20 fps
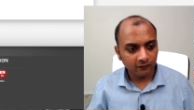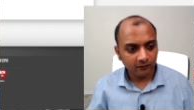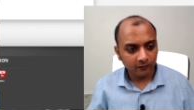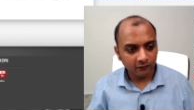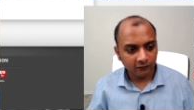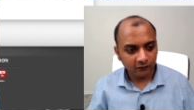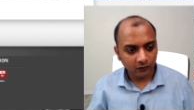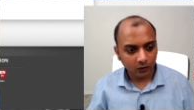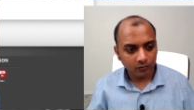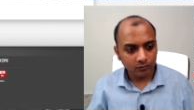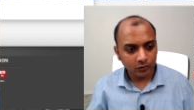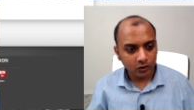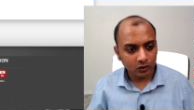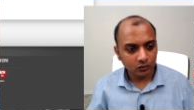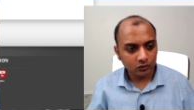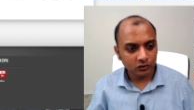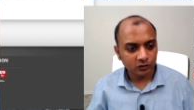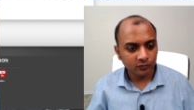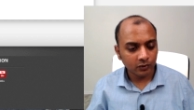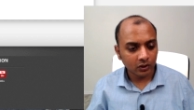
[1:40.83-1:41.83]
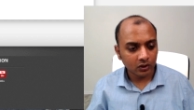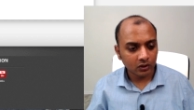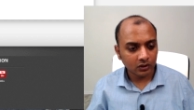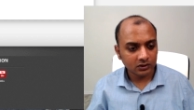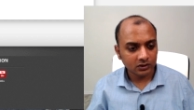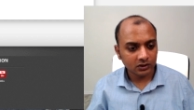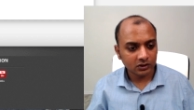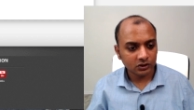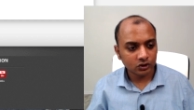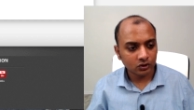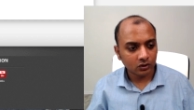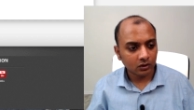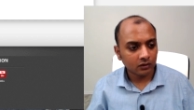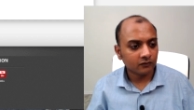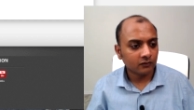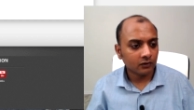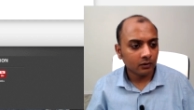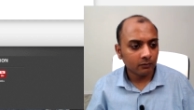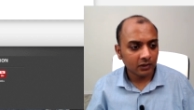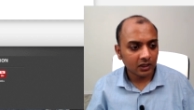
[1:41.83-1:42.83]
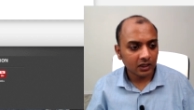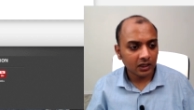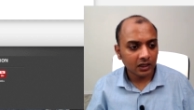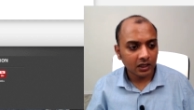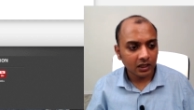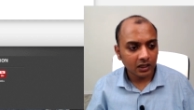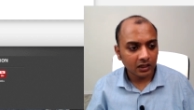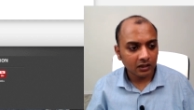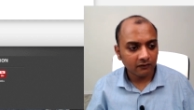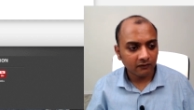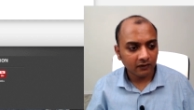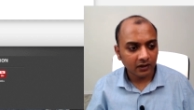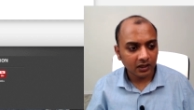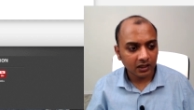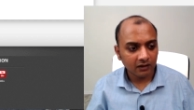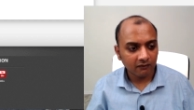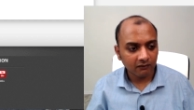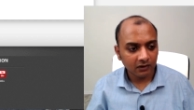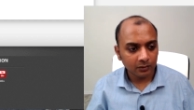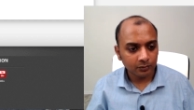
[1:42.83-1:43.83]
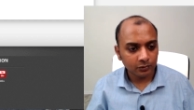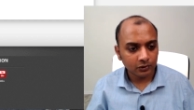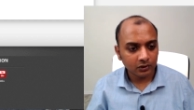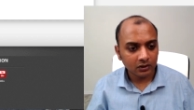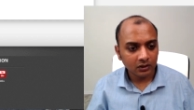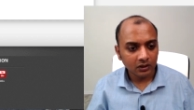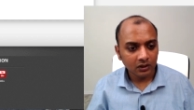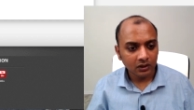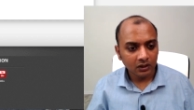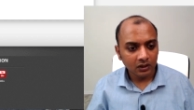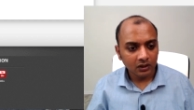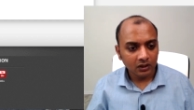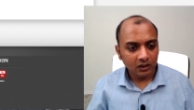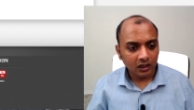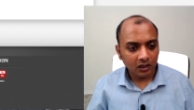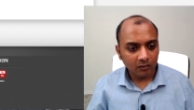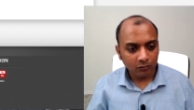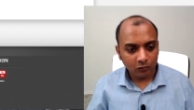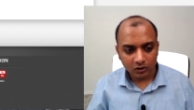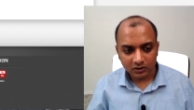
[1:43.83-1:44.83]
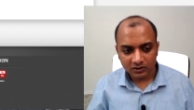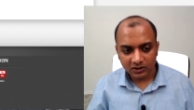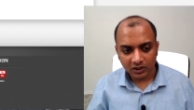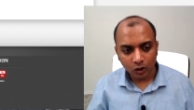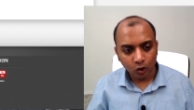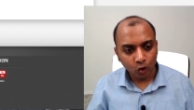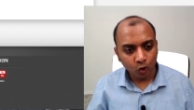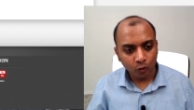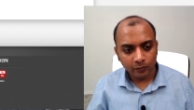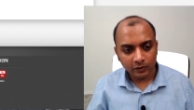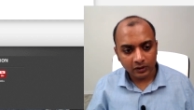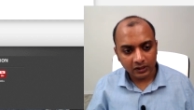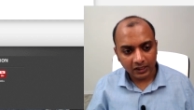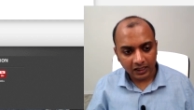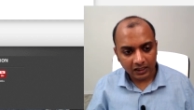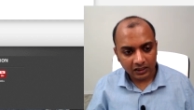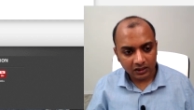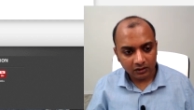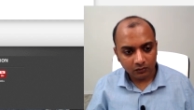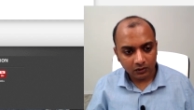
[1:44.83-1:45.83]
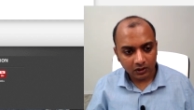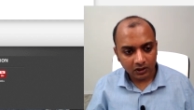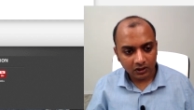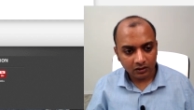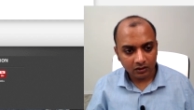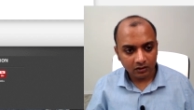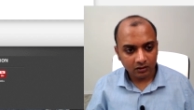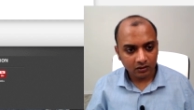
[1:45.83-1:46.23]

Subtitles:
from use because it is not from an identified developer. I'm going to say open anyway,